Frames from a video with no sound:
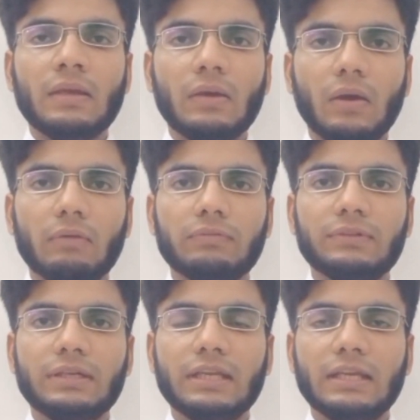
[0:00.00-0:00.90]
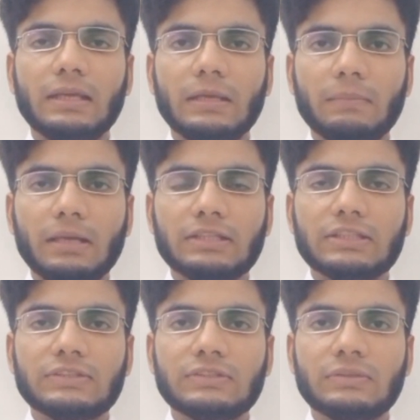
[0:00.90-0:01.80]
of 3
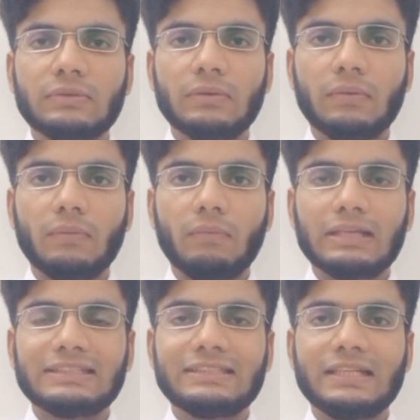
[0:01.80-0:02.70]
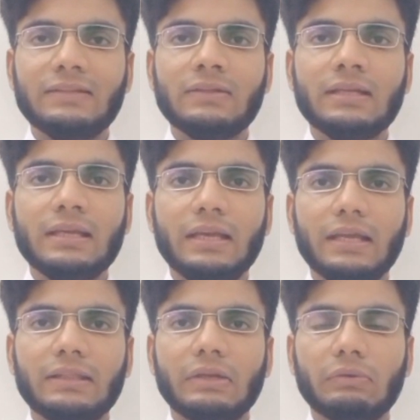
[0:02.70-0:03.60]
images was still
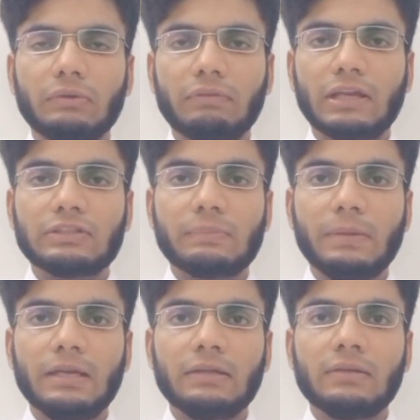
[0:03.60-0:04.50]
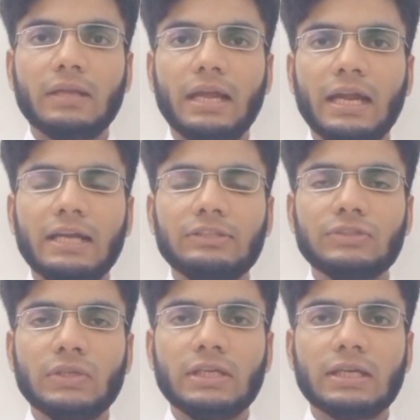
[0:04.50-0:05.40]
in the notification panel and
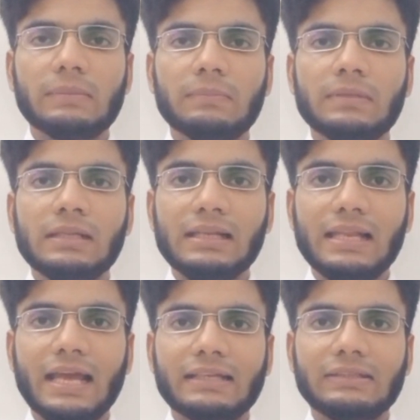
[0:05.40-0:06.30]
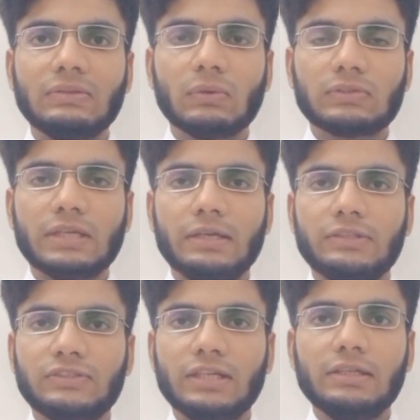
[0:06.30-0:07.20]
showing up like those are
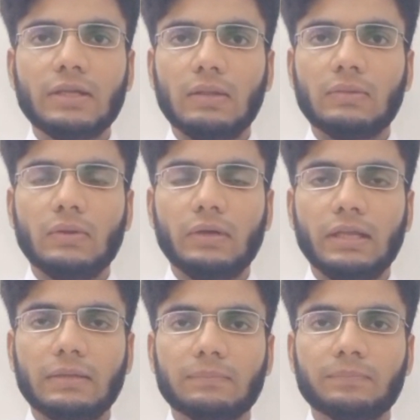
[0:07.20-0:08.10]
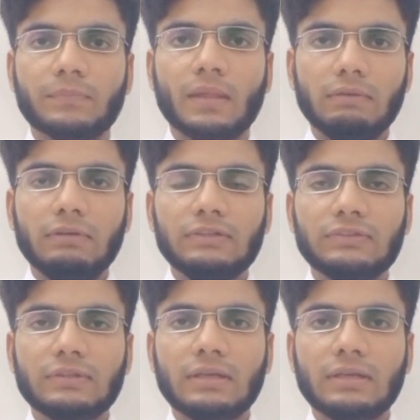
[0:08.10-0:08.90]
still downloading. Viewers,